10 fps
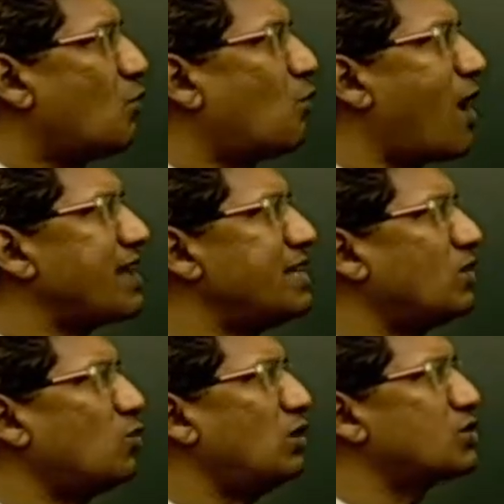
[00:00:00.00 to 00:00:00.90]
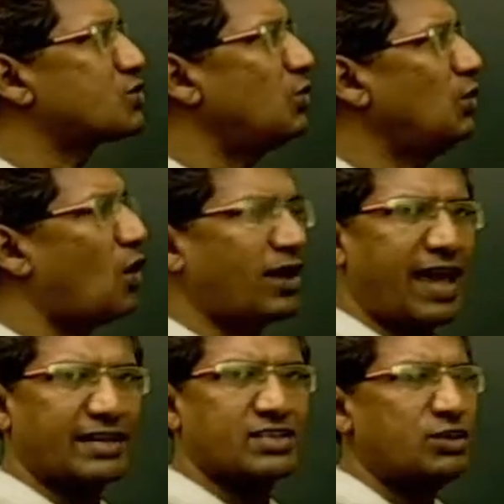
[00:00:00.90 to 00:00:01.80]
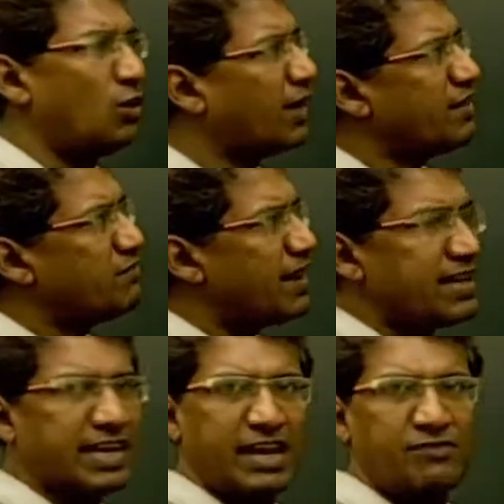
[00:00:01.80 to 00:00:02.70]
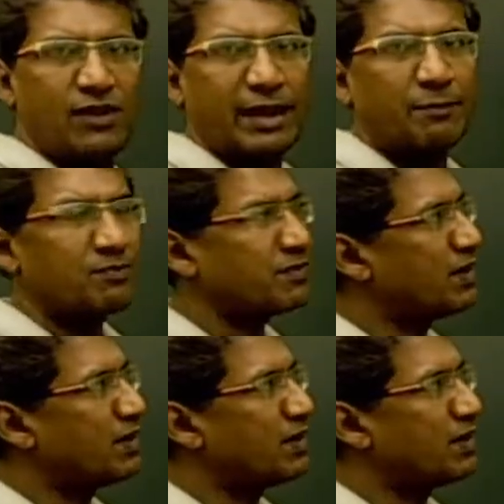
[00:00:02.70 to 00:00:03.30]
y equals to log x. Look it very carefully.